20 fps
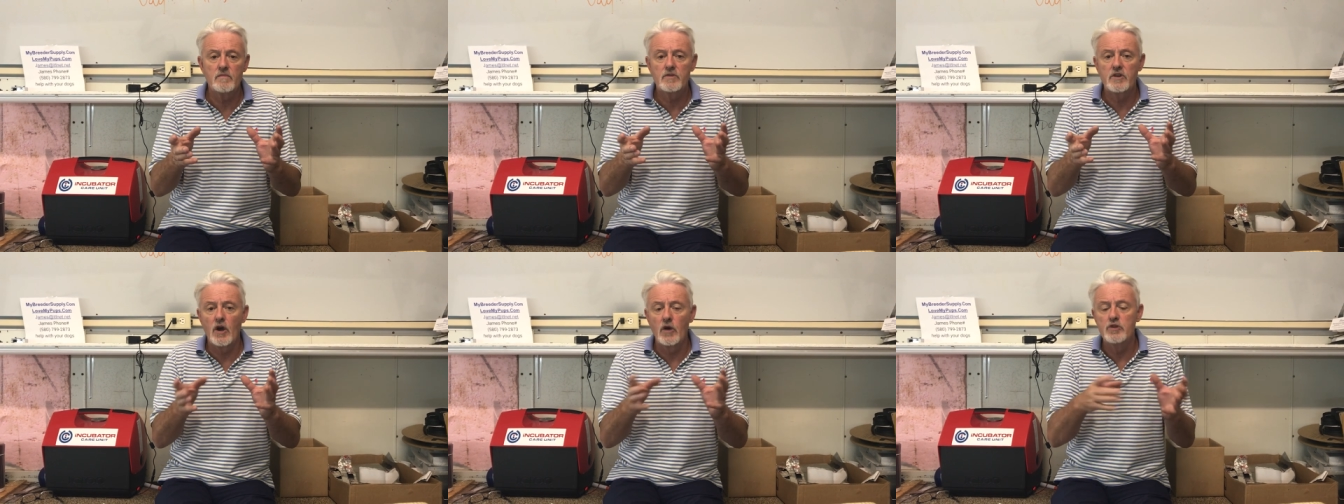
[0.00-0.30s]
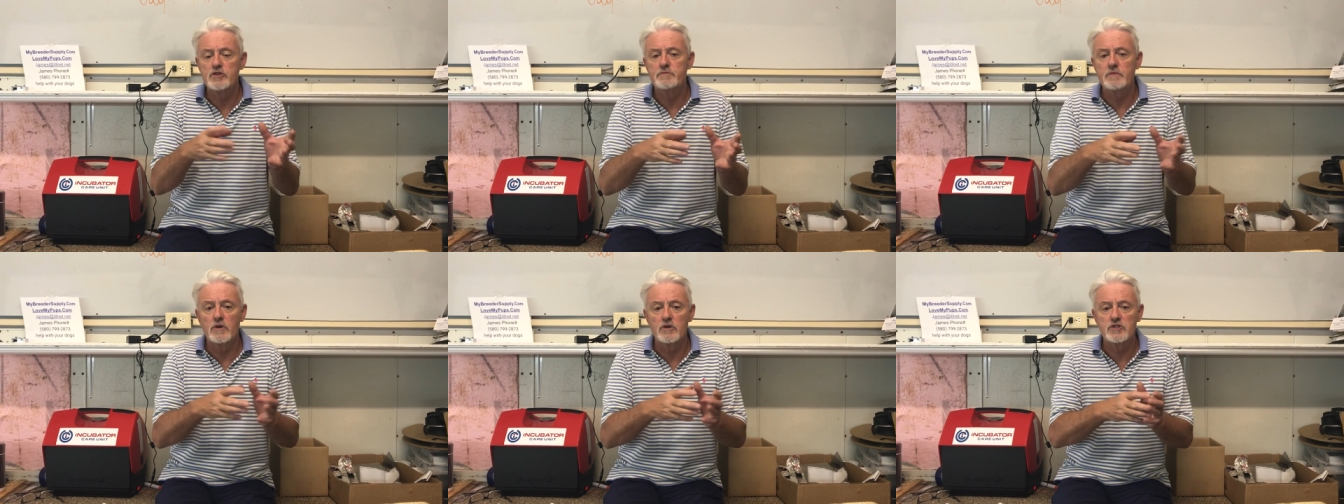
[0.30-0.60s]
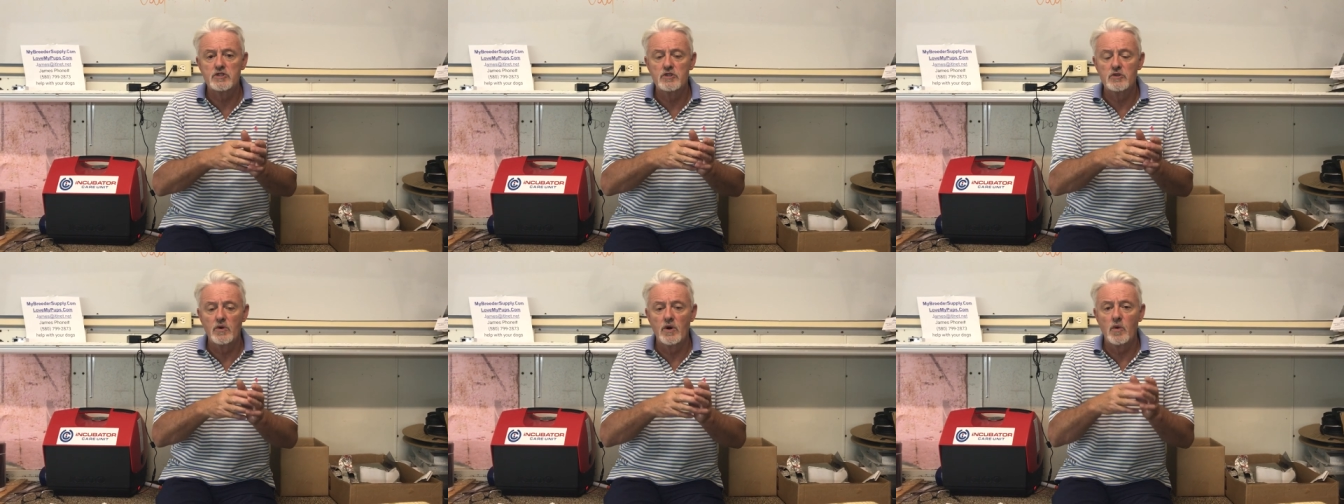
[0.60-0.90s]
goat's
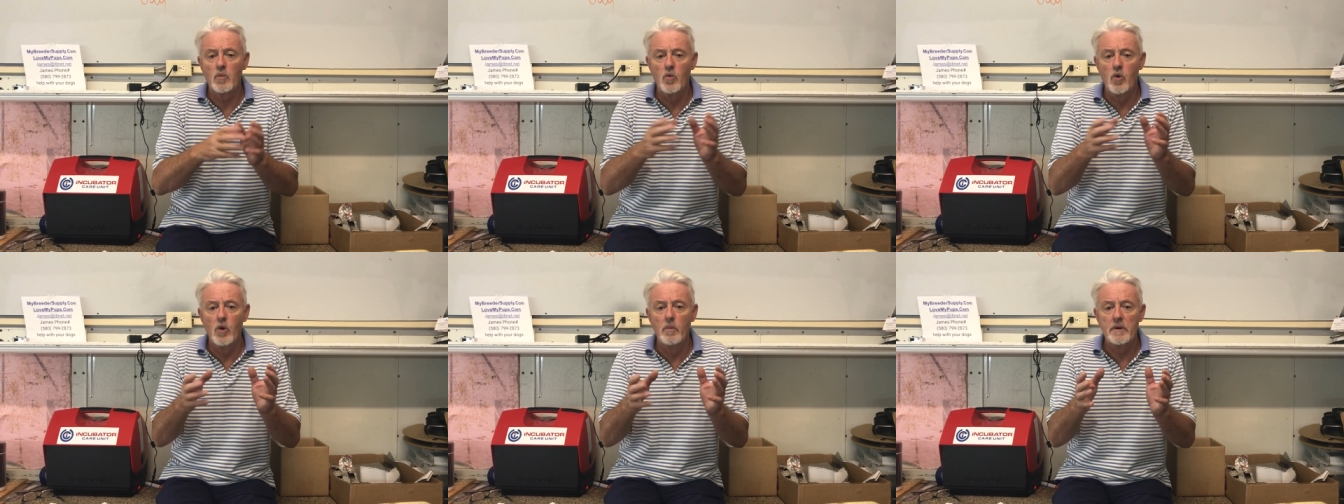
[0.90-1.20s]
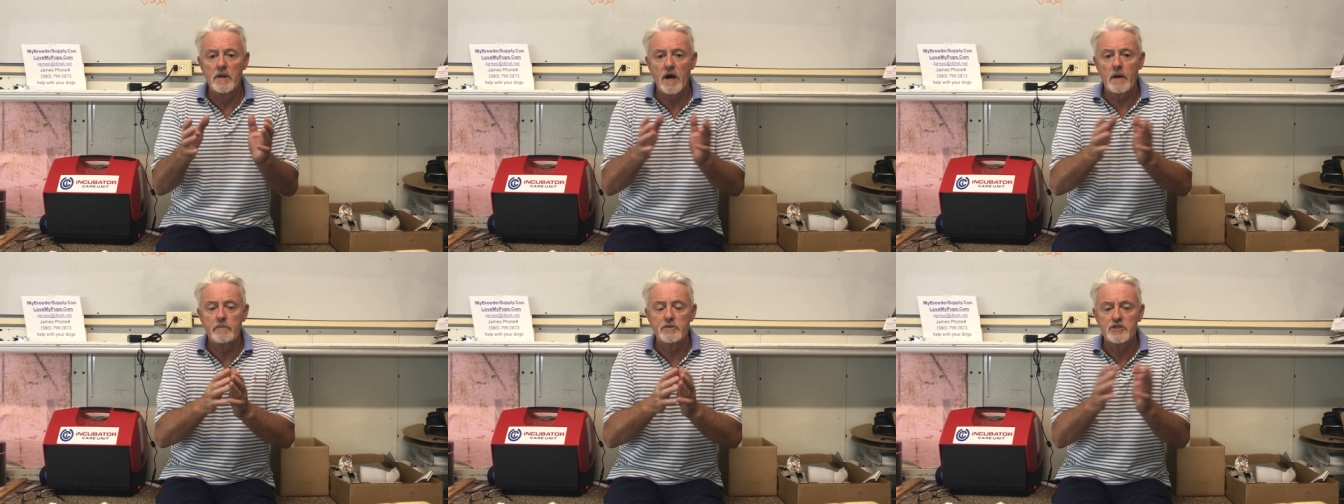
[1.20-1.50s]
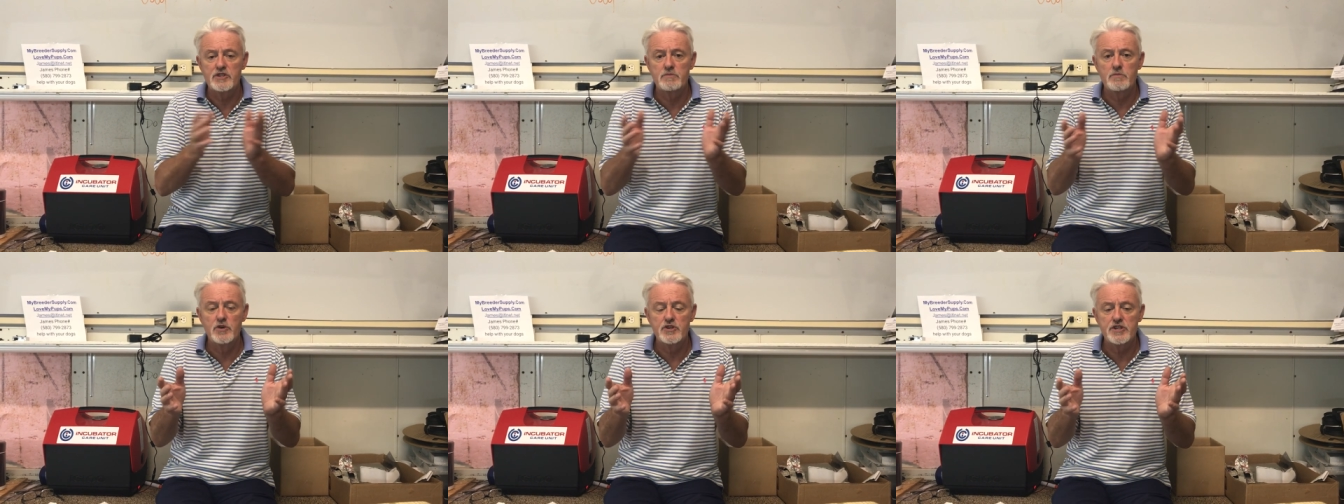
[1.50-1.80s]
milk to it, warm it up and
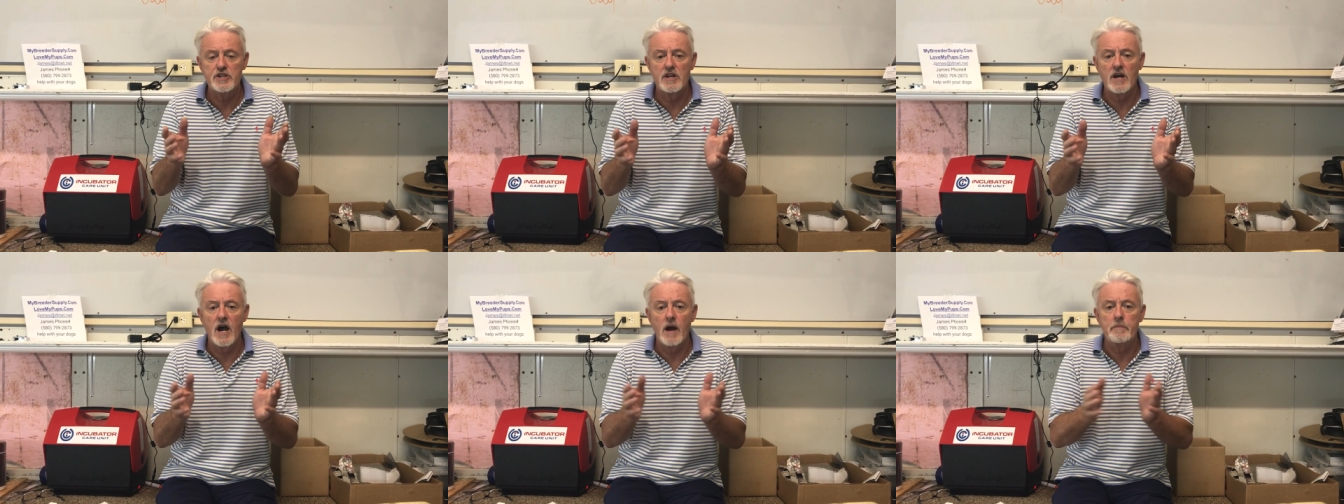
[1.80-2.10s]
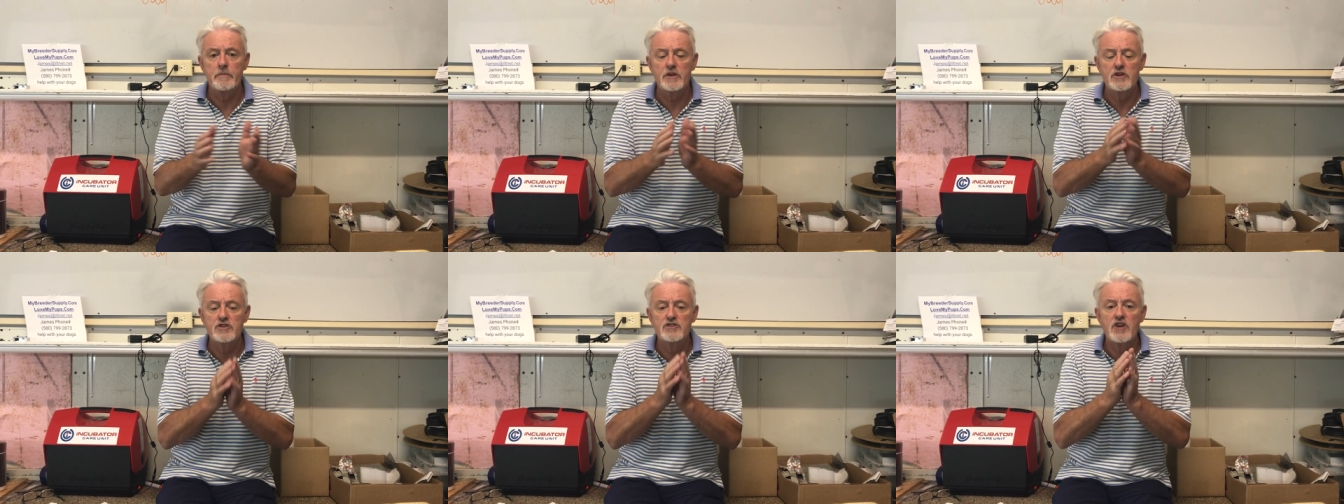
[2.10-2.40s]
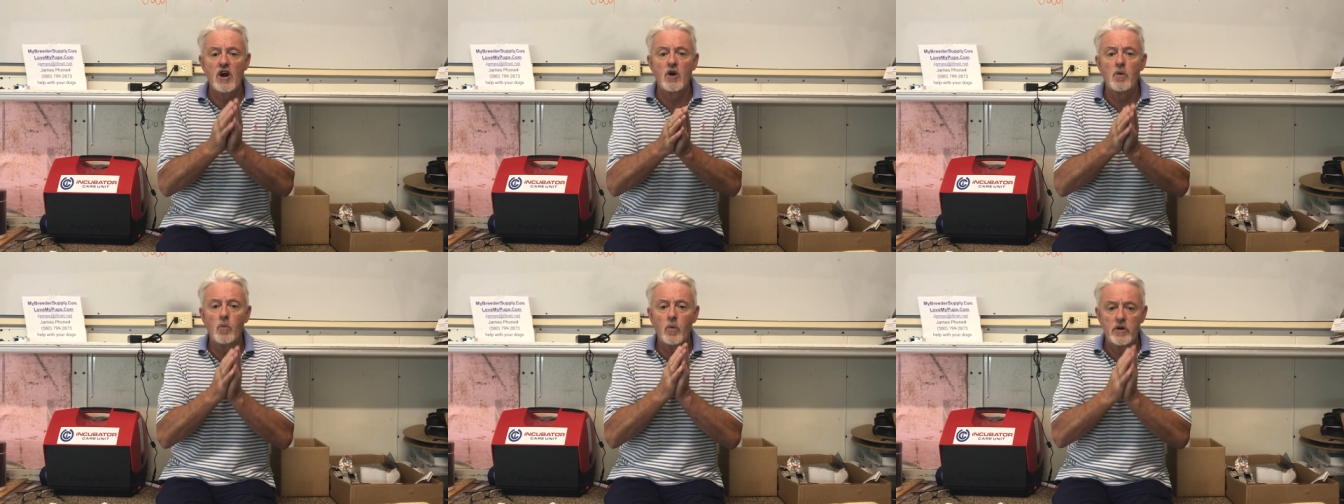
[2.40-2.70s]
smush it up, but you
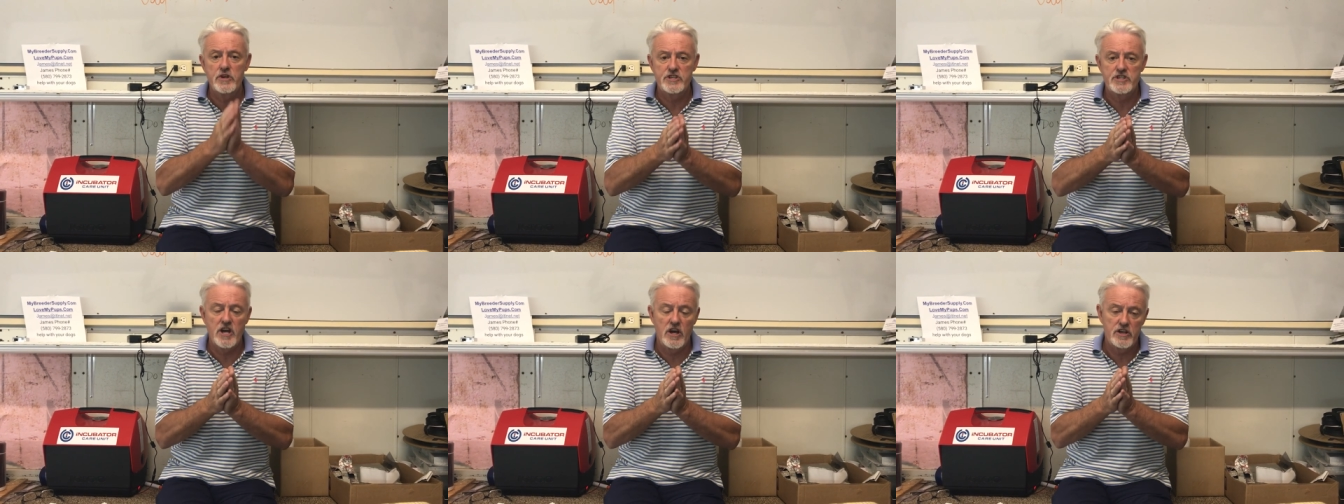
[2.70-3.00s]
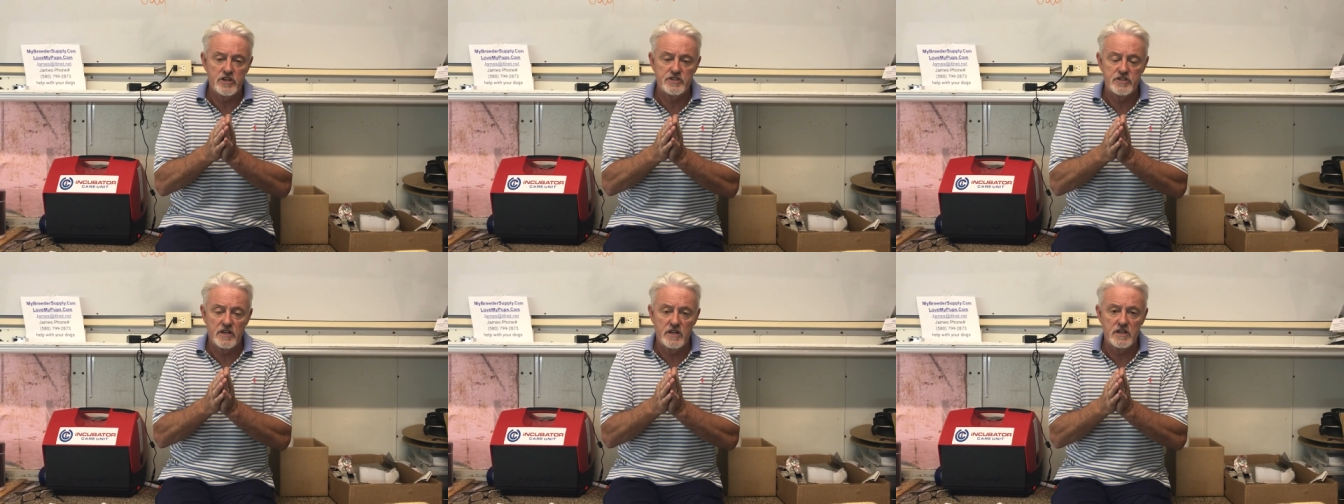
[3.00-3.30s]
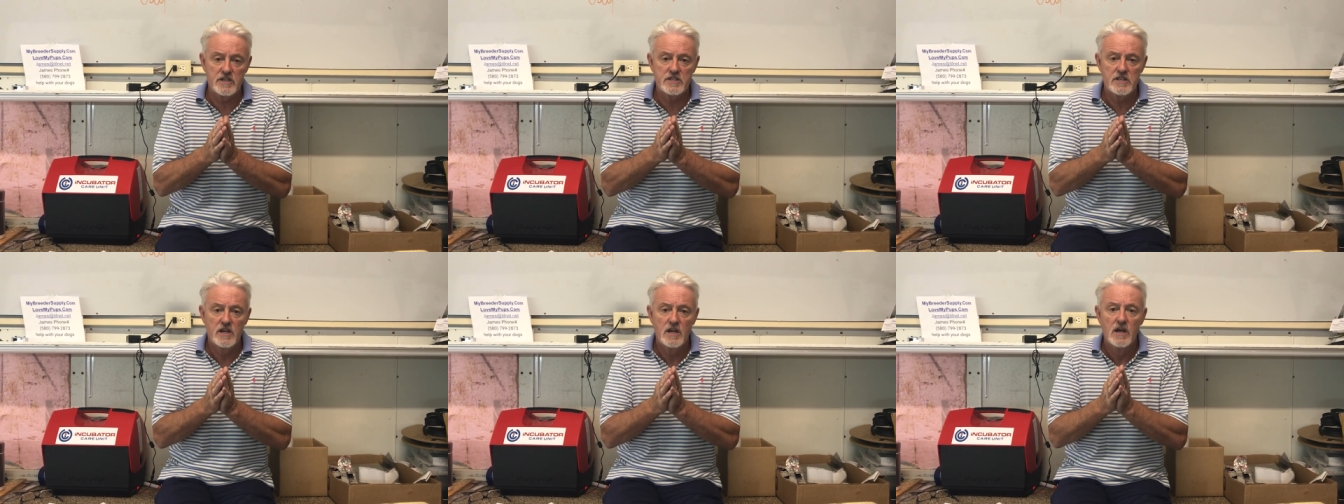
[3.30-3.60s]
don't want chunks in
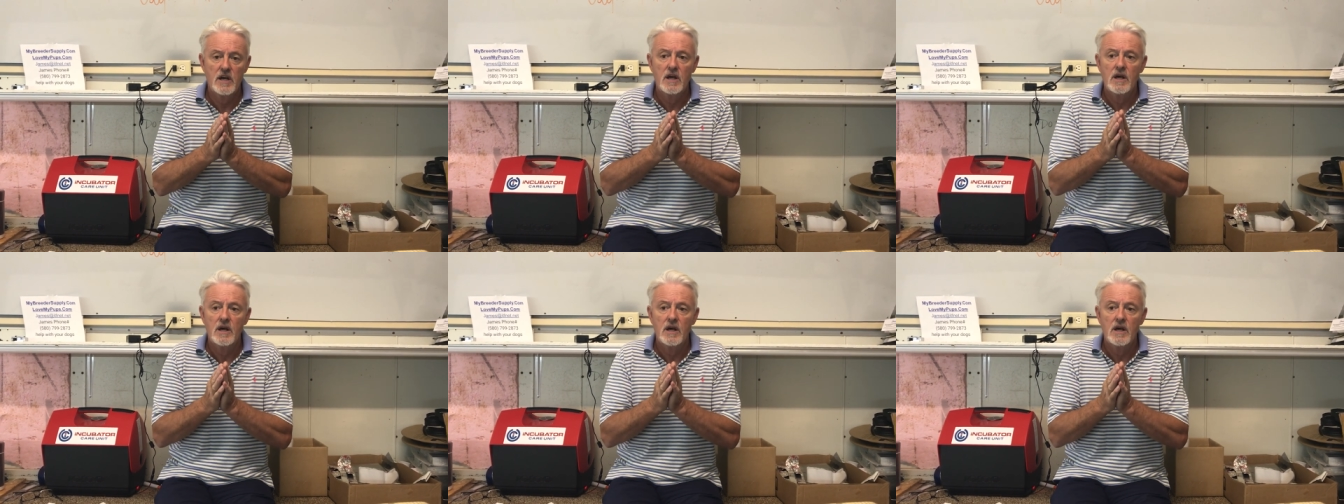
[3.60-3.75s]
it.